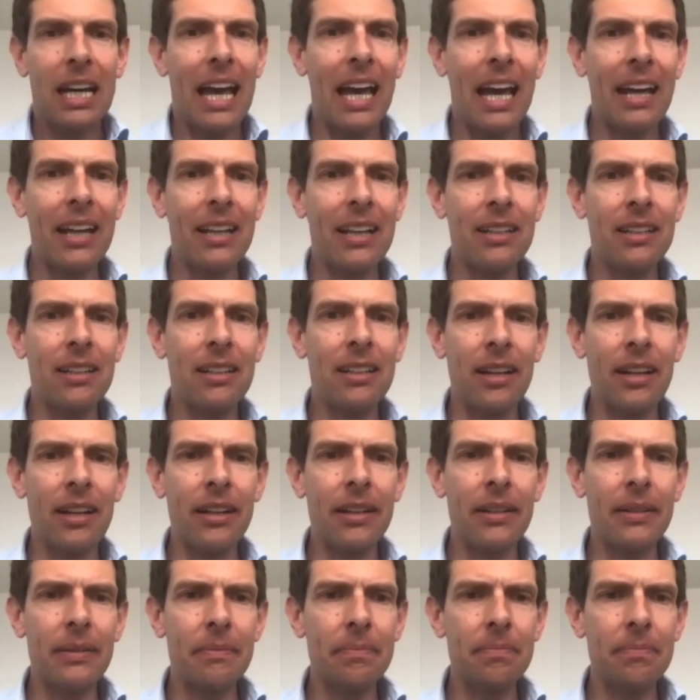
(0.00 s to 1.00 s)
And
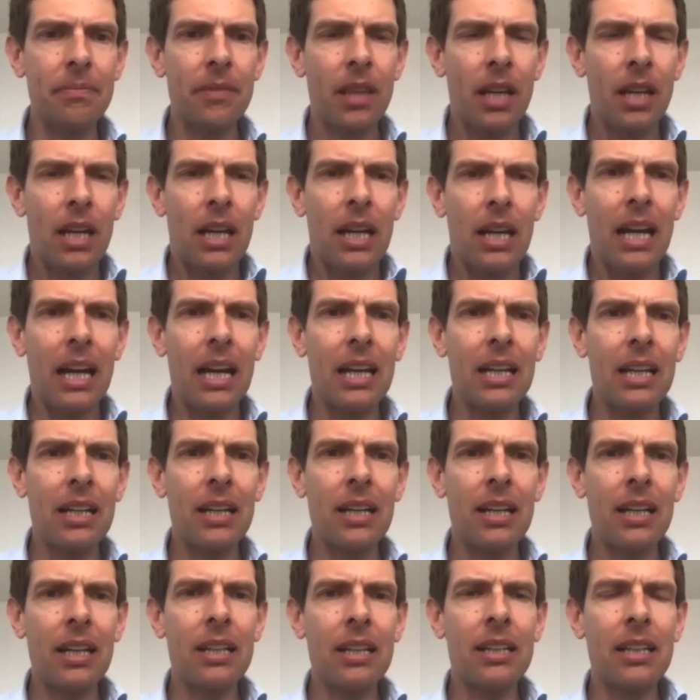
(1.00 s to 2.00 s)

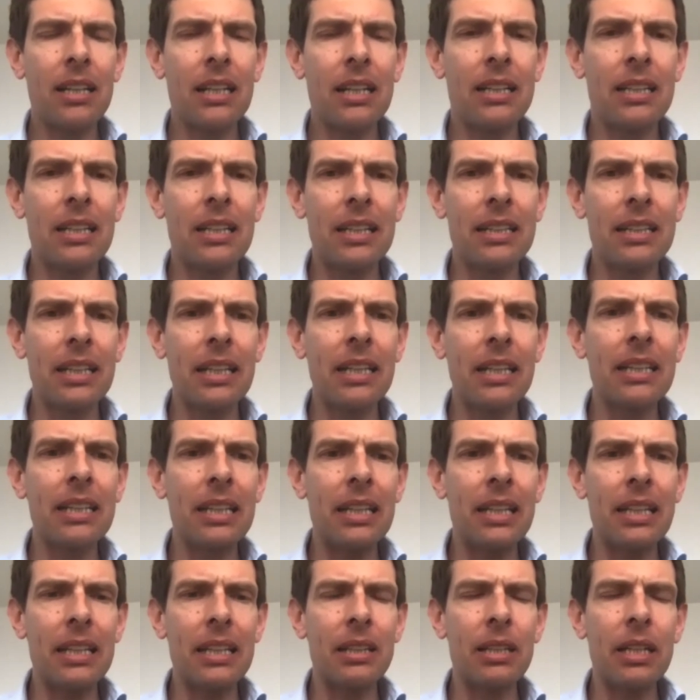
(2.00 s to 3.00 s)

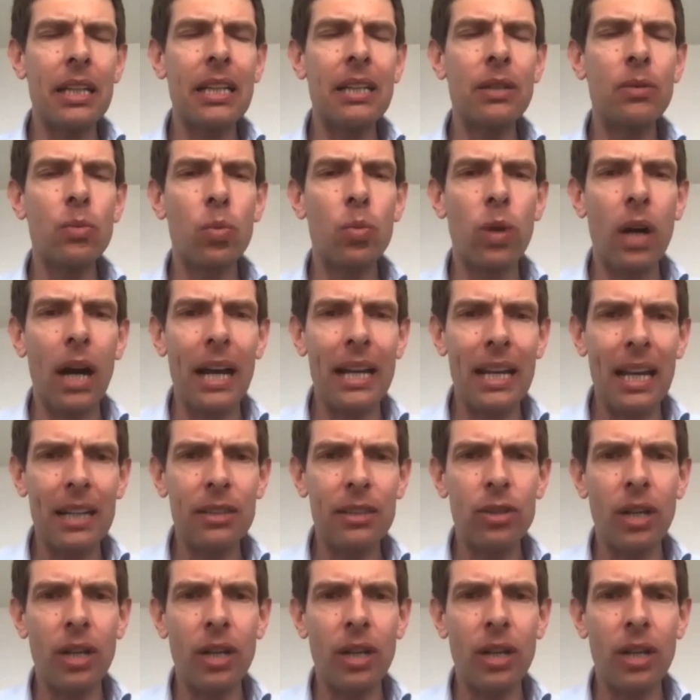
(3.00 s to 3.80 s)
I'd like